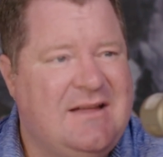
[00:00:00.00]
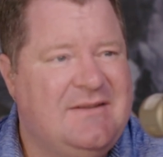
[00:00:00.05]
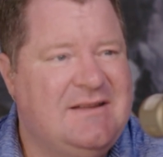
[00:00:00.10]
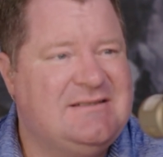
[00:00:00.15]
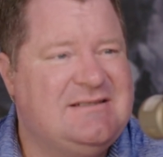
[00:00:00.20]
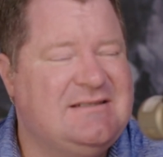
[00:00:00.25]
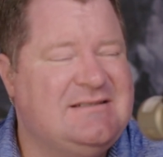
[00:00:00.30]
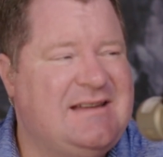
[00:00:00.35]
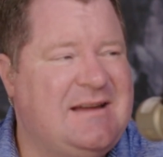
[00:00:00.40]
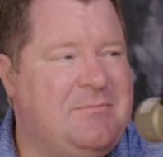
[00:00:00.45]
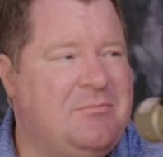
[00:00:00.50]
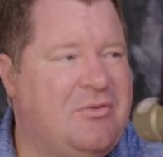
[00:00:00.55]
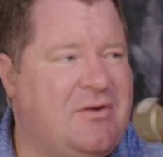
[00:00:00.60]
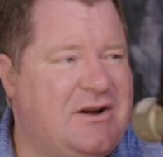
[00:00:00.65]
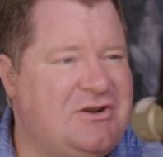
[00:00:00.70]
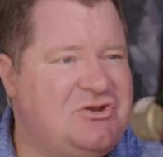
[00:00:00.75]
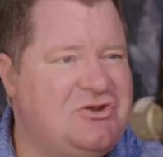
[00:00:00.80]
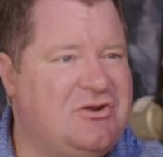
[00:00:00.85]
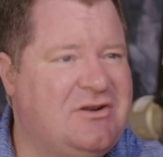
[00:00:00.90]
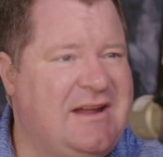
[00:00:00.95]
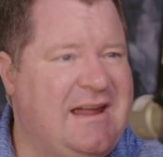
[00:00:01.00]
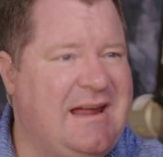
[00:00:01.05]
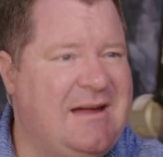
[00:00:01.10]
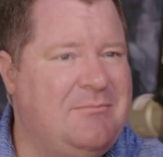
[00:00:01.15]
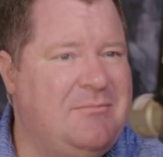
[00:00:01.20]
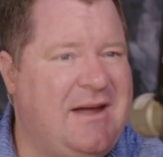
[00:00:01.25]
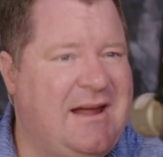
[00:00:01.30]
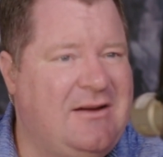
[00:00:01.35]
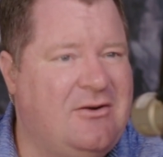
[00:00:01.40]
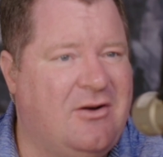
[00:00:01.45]
This is a pressure
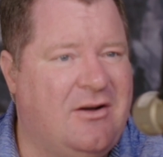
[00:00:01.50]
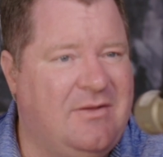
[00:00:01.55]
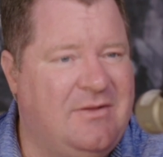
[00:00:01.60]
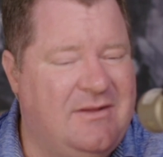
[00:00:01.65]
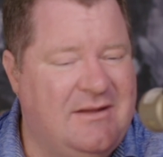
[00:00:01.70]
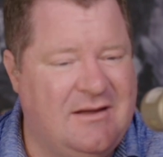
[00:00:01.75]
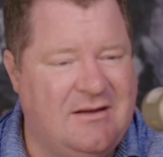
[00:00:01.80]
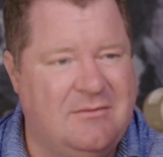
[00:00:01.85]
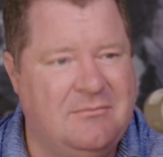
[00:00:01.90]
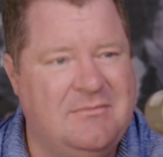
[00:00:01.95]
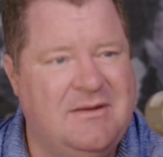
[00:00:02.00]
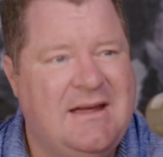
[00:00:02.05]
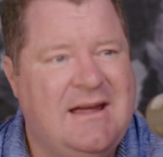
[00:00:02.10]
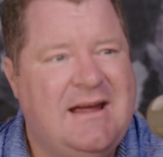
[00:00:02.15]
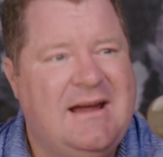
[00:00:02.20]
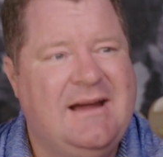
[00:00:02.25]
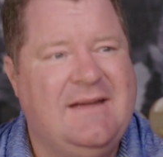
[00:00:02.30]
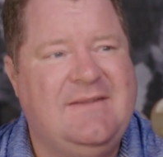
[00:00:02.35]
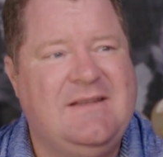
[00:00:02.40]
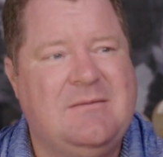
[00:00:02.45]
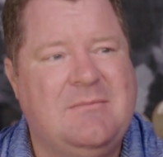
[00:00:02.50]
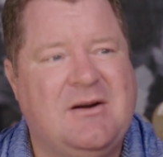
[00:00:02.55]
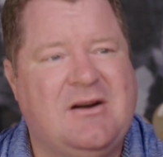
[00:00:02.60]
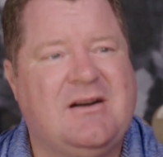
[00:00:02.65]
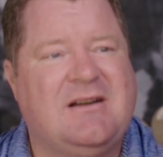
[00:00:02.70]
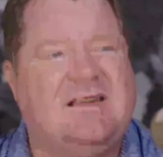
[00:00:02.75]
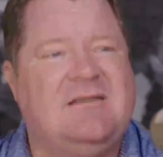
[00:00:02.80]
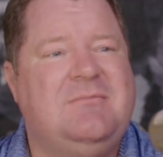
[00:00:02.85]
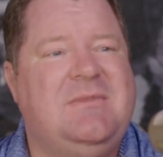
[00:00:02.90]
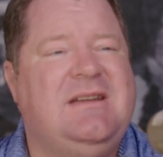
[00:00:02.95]
campaign on them, and the
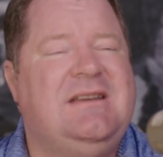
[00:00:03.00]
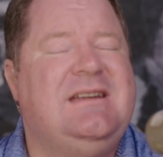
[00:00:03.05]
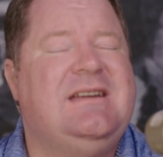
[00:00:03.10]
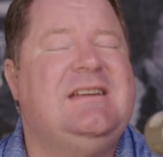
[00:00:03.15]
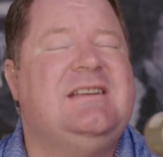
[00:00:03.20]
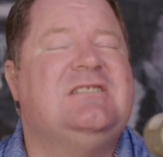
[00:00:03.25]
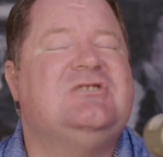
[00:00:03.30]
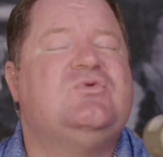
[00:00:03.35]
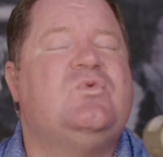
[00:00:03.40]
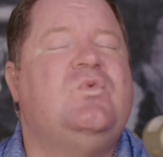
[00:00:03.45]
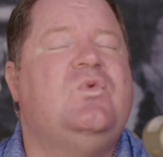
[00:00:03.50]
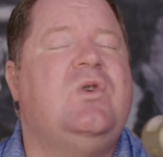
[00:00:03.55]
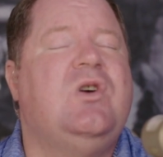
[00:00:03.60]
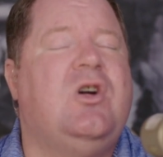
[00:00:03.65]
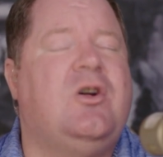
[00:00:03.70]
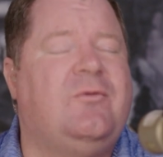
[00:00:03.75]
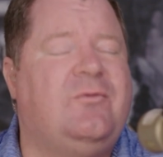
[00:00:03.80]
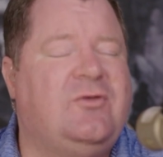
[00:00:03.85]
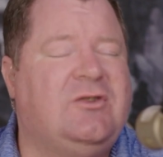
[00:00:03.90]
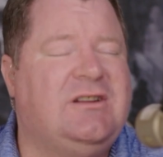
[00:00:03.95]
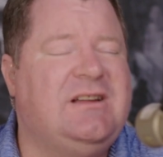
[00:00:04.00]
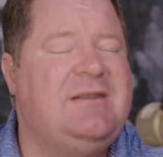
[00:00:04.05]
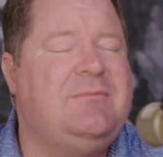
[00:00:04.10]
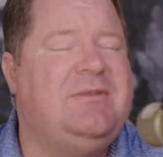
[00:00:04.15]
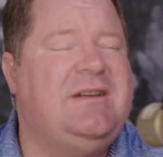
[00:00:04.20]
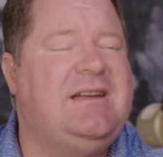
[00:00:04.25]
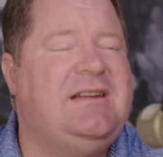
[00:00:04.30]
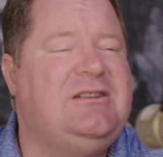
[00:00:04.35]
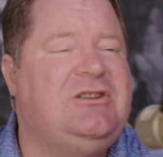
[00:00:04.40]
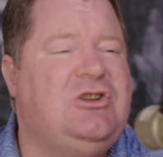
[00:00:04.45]
American media is willfully
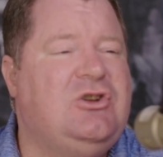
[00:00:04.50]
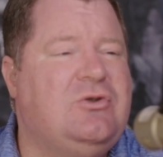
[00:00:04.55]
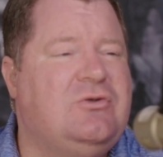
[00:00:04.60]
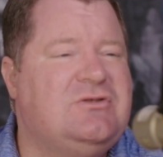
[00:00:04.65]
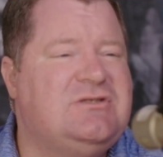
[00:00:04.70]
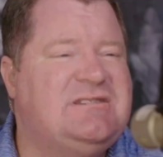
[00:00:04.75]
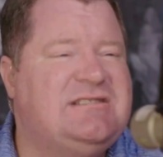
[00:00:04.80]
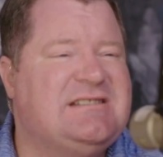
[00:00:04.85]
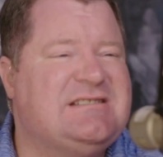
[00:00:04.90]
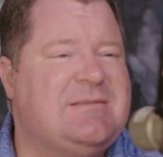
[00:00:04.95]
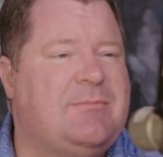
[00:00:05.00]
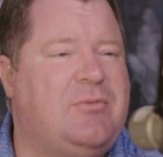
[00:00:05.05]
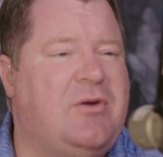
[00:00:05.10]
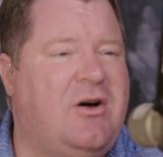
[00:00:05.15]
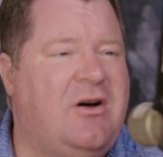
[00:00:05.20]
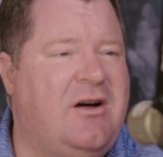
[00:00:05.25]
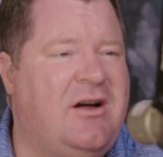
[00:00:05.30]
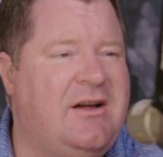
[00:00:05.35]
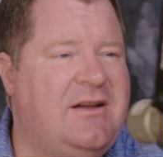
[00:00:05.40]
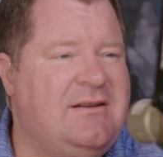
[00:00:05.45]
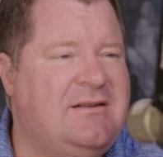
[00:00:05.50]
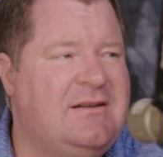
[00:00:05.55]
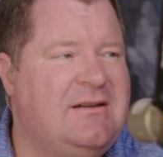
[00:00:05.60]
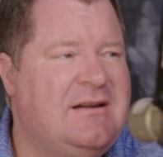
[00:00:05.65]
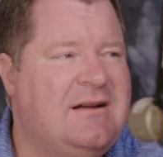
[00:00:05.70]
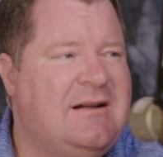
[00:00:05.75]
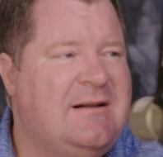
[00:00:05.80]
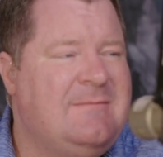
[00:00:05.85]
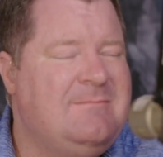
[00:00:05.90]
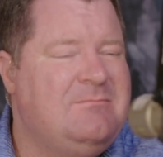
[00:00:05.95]
being used as a pawn
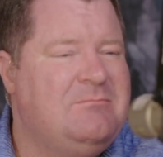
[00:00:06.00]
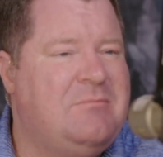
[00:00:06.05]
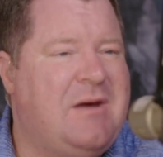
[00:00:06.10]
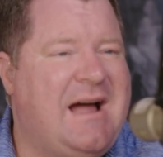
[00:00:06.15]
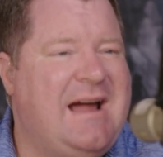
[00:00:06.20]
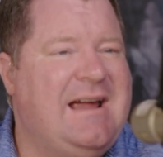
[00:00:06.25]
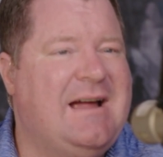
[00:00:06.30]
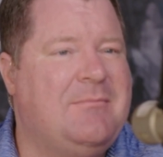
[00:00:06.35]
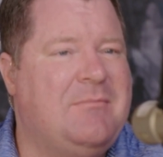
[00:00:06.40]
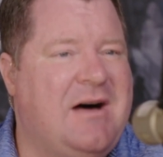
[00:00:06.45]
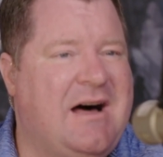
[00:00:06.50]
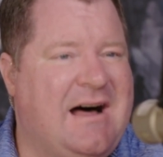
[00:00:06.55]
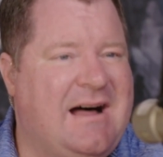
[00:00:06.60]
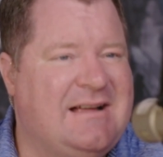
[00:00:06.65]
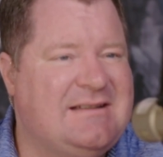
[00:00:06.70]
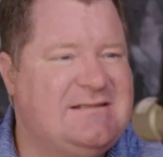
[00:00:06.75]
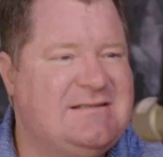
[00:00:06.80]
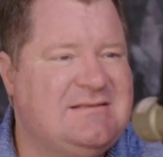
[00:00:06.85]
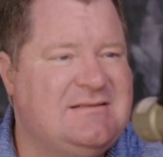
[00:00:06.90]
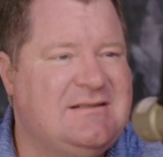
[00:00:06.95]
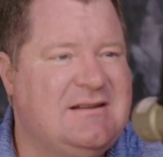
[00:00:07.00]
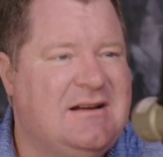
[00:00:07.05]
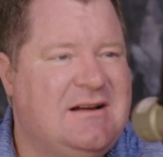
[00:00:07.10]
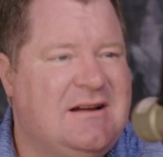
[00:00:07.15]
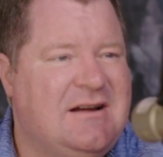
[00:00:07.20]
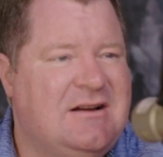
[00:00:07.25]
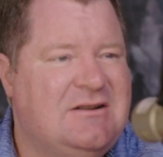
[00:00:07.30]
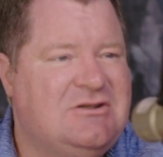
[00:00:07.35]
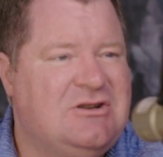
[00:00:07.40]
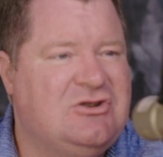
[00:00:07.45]
by Hamas
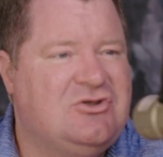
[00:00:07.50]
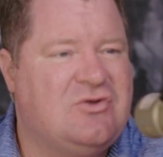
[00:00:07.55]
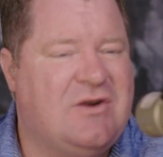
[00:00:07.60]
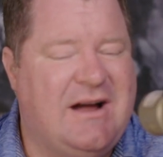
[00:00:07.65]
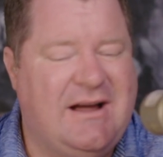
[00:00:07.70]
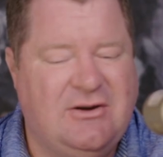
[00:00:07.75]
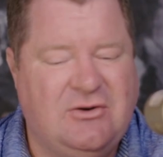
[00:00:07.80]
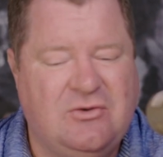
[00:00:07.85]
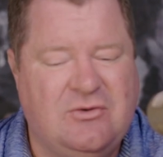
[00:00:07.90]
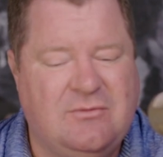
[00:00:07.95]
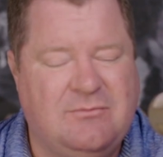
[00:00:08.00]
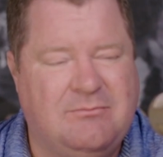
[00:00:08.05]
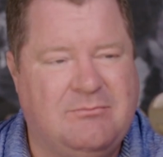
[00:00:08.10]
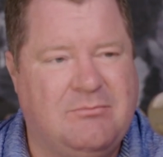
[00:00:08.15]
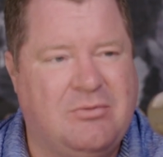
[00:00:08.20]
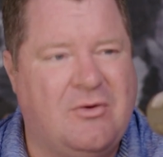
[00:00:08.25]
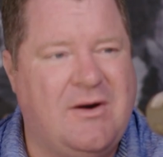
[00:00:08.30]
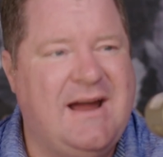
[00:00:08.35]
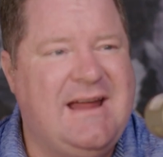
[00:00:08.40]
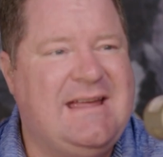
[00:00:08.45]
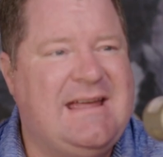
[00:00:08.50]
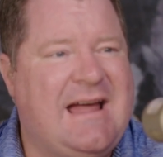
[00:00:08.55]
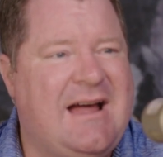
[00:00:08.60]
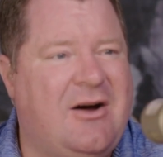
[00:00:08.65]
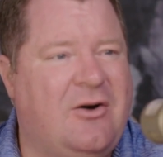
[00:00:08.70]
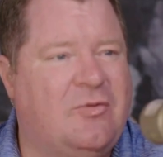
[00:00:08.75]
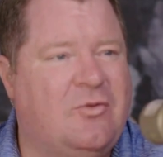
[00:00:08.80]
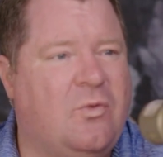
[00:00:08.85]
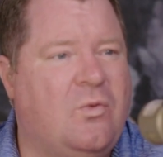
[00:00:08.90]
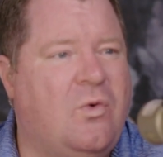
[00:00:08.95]
to try to break
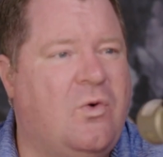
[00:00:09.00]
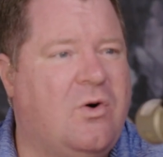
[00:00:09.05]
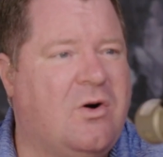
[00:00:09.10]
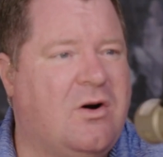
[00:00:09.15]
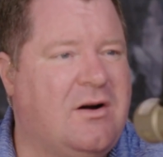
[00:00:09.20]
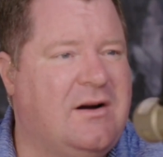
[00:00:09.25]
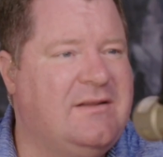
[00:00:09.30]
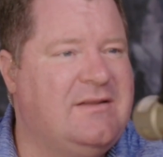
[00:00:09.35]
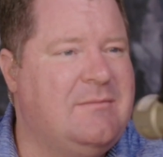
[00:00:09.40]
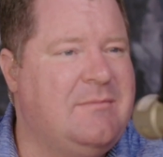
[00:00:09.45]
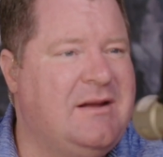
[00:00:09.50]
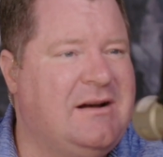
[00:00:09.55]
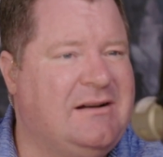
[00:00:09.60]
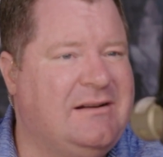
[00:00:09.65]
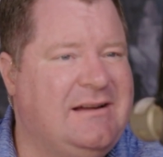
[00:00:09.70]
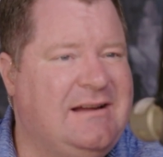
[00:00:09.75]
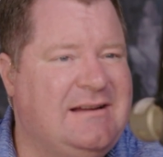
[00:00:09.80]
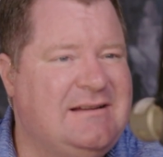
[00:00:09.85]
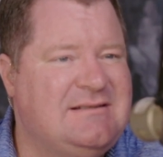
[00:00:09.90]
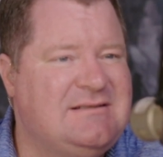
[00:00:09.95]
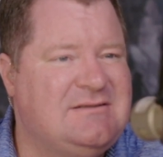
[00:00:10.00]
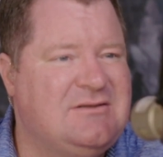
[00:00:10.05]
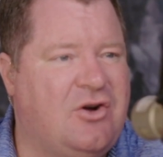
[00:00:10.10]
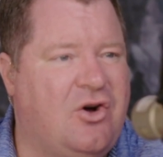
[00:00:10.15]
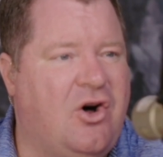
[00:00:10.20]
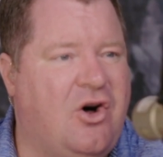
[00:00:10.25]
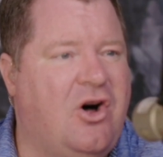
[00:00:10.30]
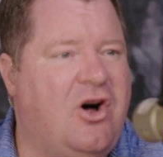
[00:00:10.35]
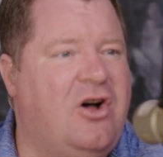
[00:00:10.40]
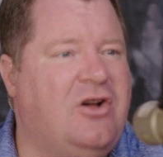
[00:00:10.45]
out war in the Middle East,
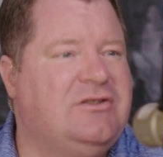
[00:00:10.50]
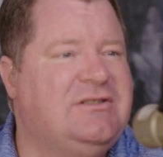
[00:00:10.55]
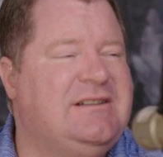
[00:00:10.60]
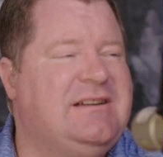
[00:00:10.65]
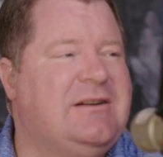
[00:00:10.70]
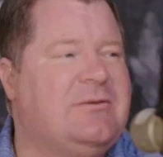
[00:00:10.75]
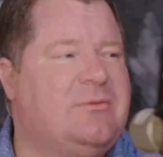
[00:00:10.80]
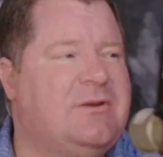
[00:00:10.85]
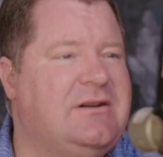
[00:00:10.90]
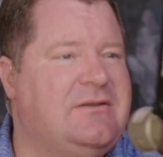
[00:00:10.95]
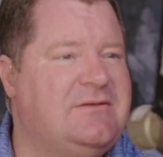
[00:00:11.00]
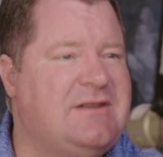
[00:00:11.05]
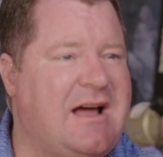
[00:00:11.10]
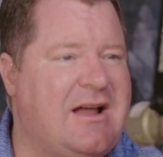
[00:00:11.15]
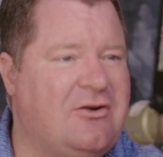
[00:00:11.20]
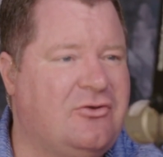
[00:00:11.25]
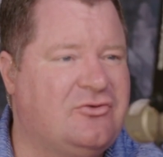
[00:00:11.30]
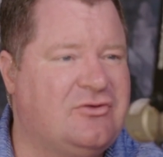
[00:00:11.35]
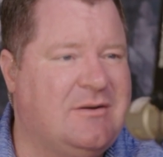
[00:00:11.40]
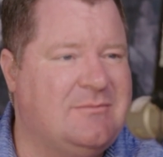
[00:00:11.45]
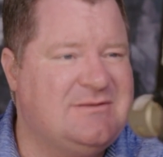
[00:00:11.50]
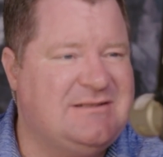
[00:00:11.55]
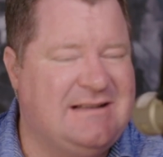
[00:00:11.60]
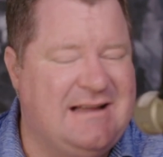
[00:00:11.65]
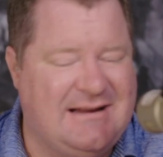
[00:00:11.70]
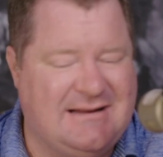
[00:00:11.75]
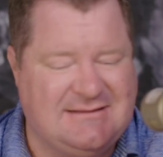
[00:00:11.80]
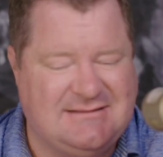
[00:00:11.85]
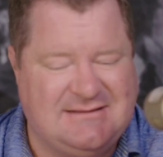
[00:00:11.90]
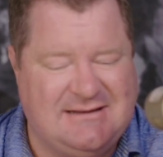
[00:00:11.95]
all to get rid of Donald Trump's
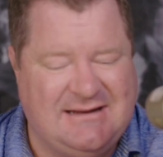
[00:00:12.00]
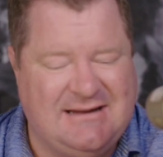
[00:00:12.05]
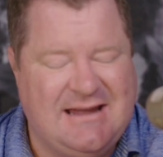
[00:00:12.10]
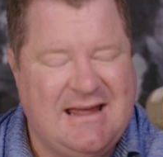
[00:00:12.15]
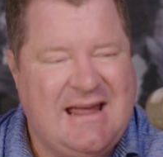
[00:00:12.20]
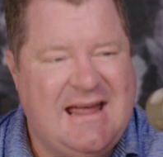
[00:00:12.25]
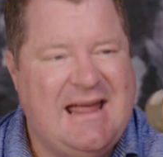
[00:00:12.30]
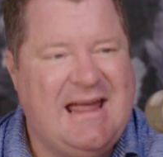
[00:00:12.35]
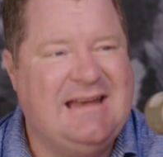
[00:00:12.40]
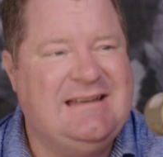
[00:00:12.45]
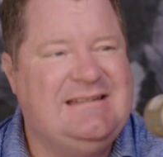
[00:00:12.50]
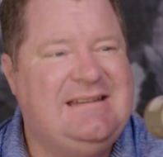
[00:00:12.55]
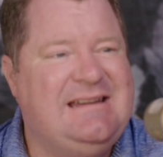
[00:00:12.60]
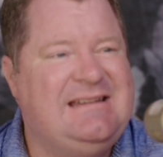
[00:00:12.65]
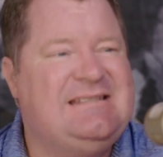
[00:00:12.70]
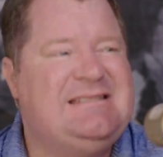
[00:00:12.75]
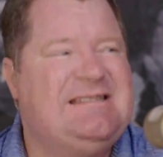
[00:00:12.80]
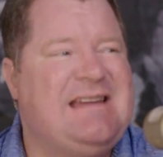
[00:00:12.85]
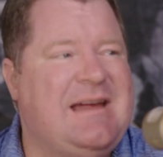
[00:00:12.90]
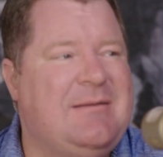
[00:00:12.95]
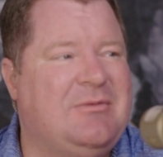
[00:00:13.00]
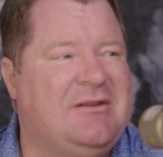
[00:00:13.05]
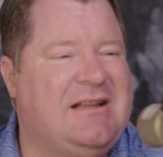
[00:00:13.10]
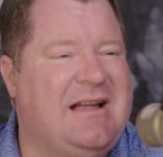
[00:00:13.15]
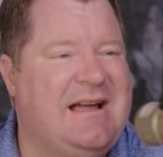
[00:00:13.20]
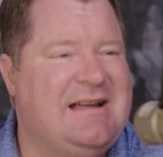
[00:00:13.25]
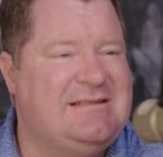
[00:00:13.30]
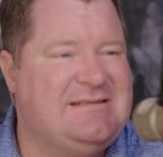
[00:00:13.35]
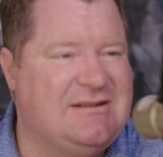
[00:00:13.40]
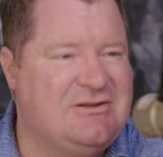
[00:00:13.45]
legacy and
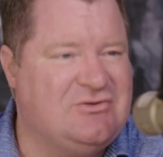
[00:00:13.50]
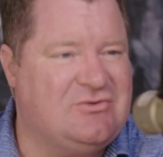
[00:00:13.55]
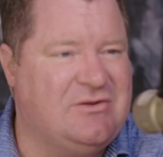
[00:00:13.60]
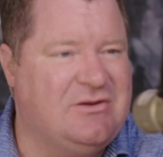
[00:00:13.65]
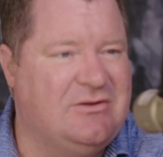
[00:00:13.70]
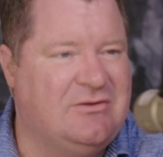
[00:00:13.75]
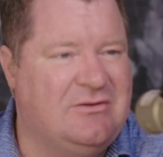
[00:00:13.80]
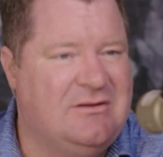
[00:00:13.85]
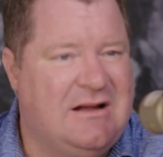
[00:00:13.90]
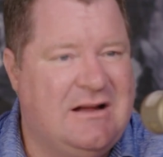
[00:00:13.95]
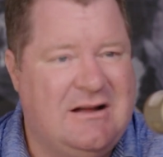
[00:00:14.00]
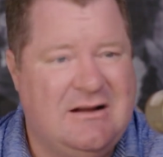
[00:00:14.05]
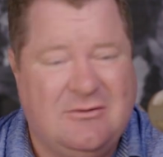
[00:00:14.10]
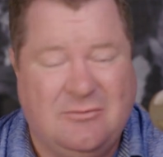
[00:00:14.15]
destabilize Israel,